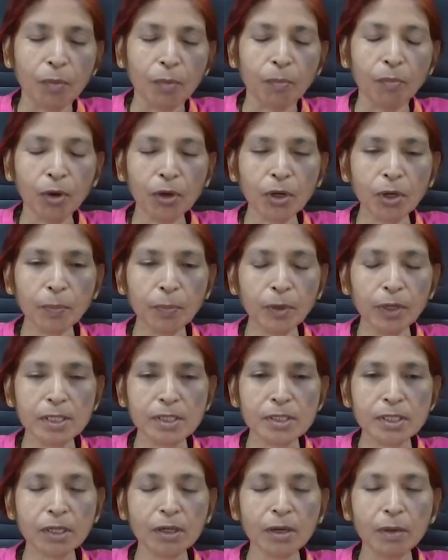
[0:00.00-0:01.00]

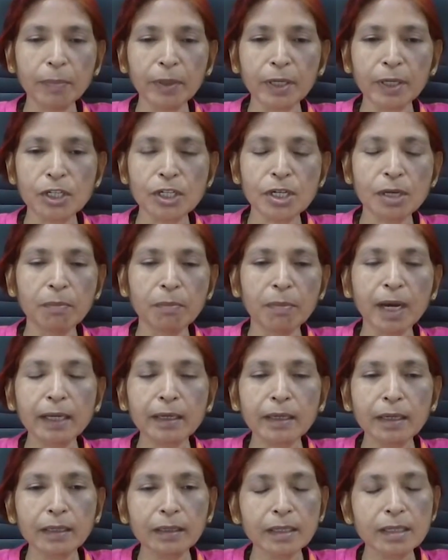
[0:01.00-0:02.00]
Monopolistic competition
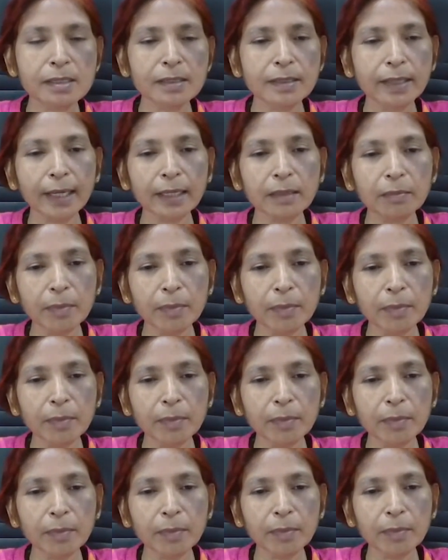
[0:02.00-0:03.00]
market is that
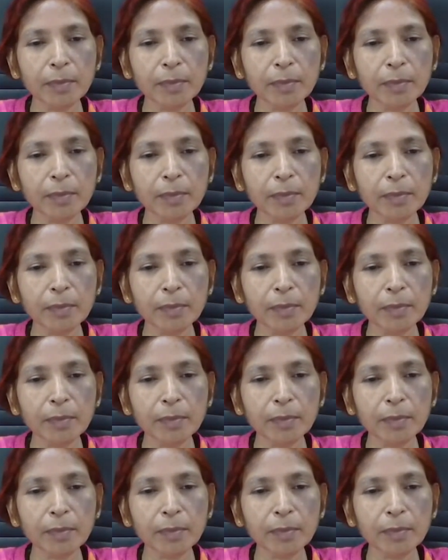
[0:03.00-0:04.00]
market in
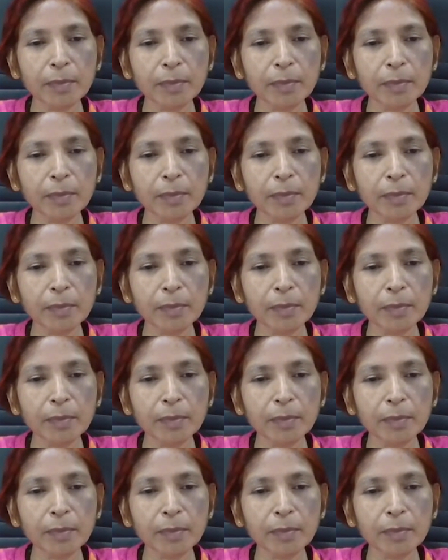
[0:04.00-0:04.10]
which